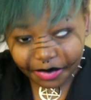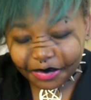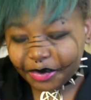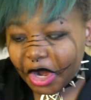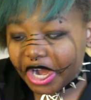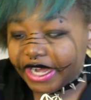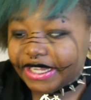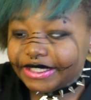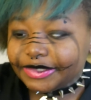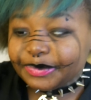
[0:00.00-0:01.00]

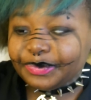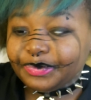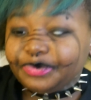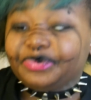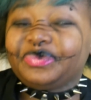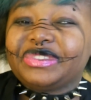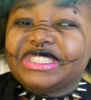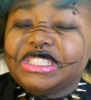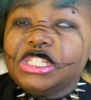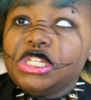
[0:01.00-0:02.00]
But
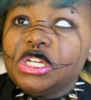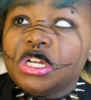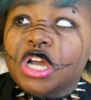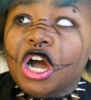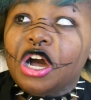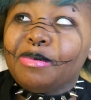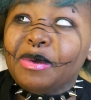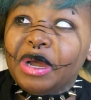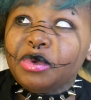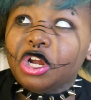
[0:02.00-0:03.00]
my mom would